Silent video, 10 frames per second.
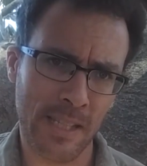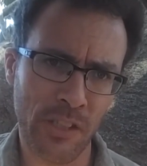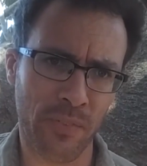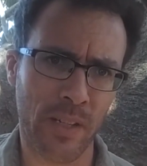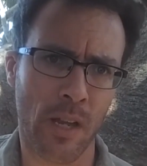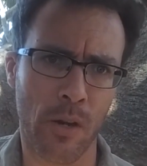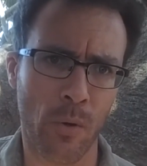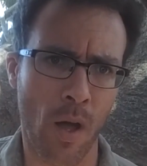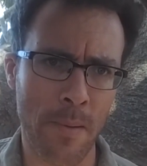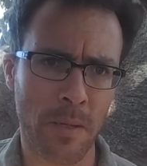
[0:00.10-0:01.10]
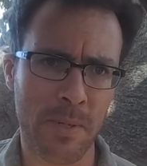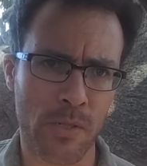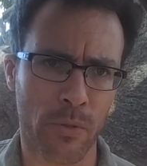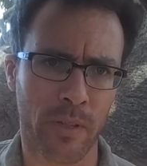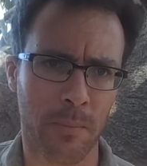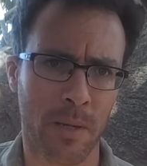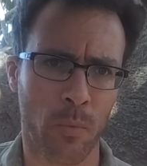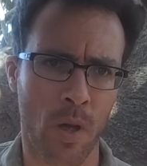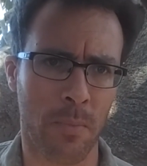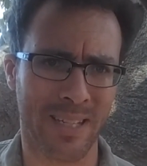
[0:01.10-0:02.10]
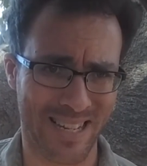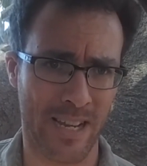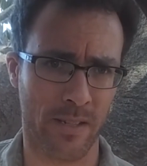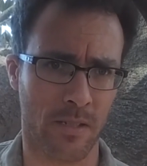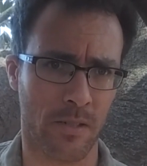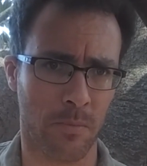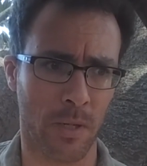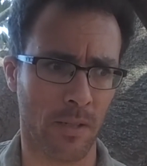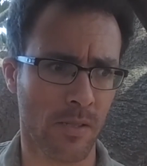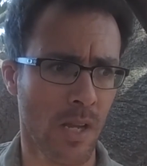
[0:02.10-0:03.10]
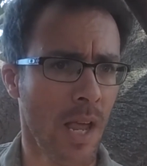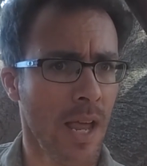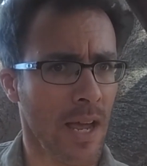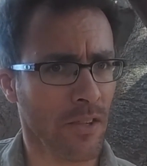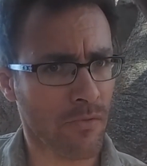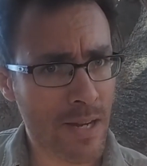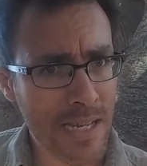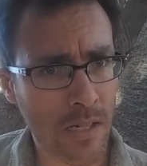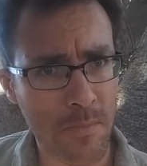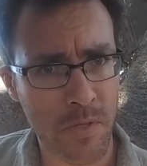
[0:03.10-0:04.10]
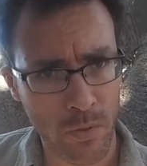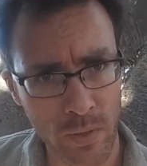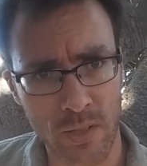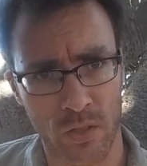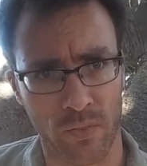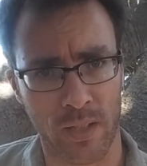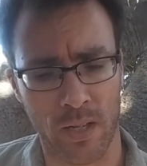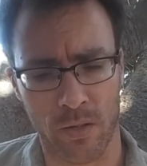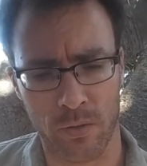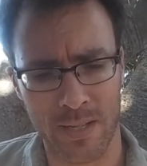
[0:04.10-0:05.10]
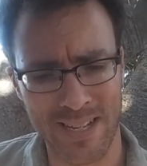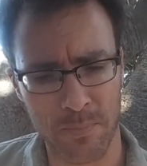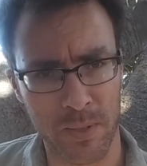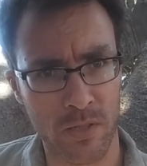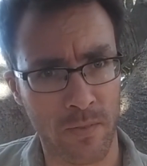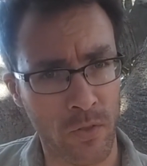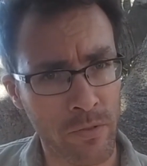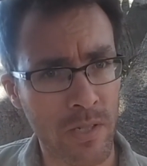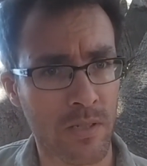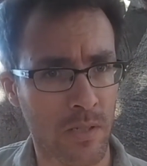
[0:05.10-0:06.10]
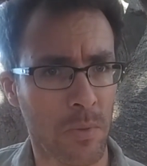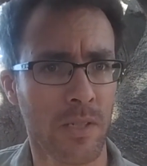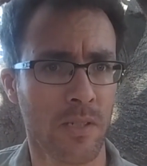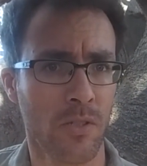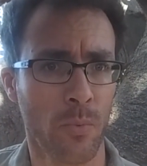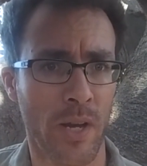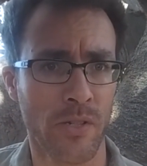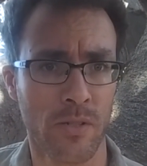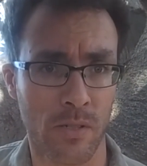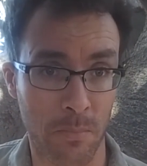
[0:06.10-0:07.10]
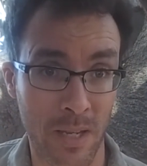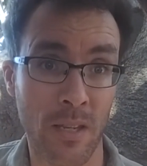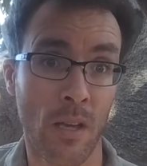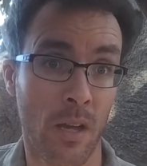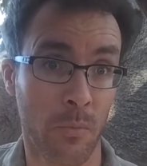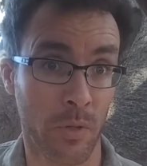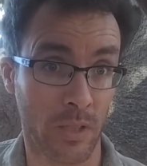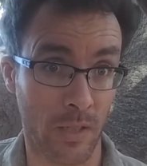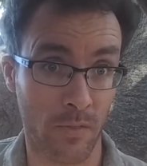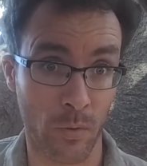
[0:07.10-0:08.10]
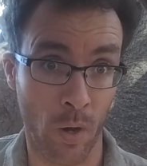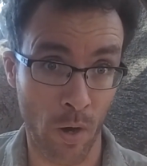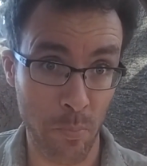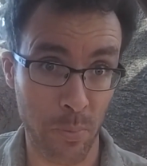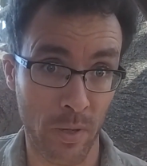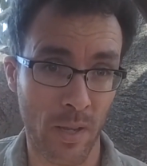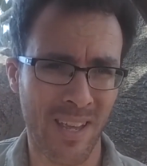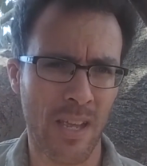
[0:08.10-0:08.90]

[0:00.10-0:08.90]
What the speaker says: In this video, I'm going to be talking about why my yard is such a mess. And the reason I'm doing this video is because if you're in a similar situation to me, I want to give you hope.